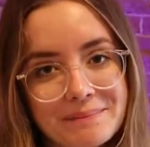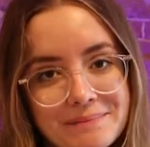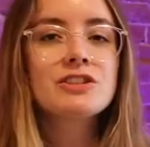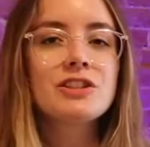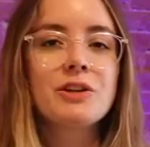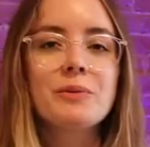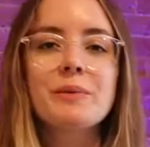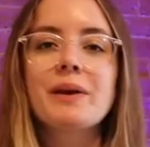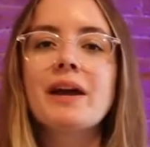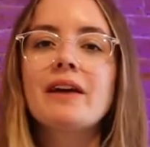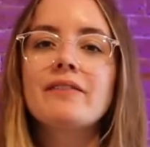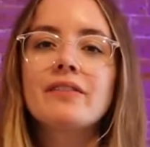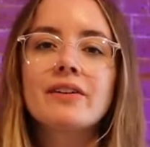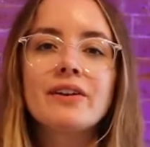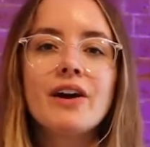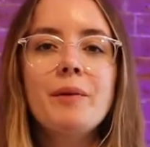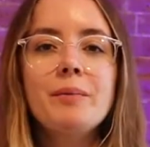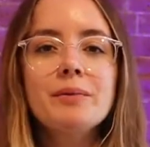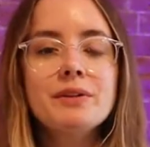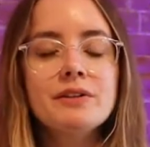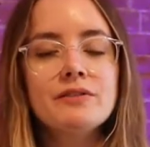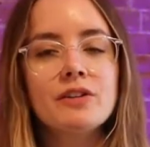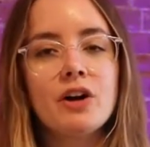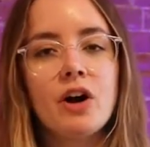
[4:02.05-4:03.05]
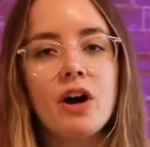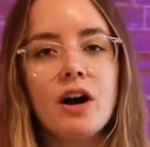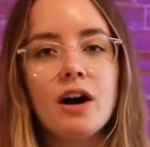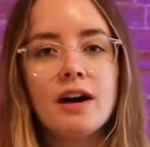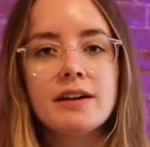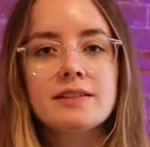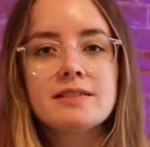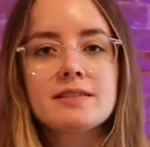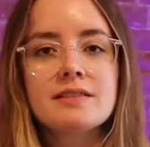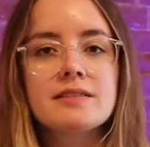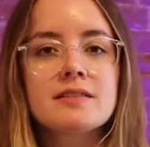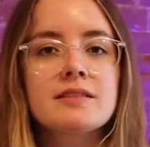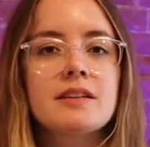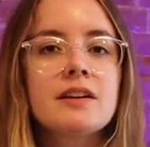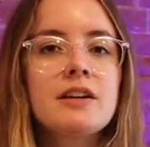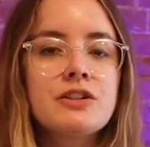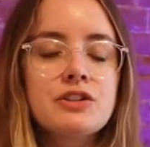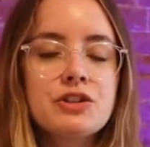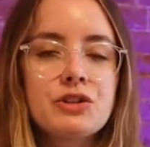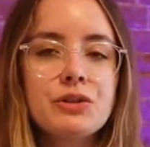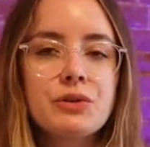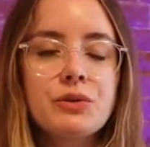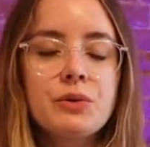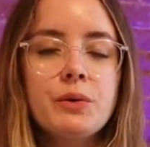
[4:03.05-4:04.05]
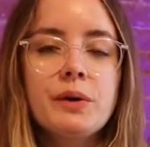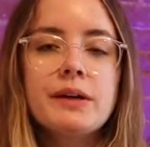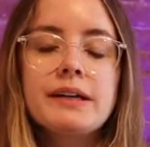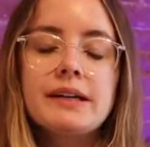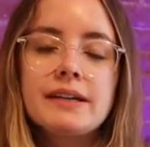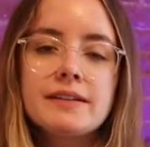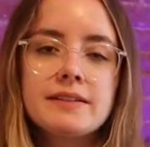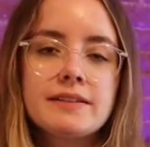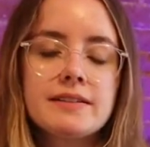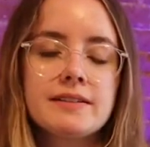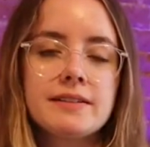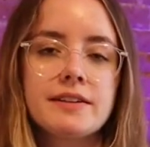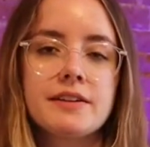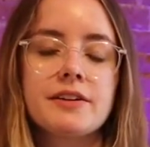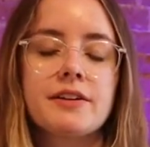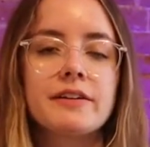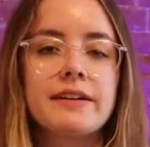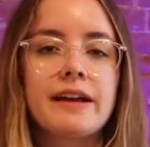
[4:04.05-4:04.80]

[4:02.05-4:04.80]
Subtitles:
So we have a couple of costs to consider.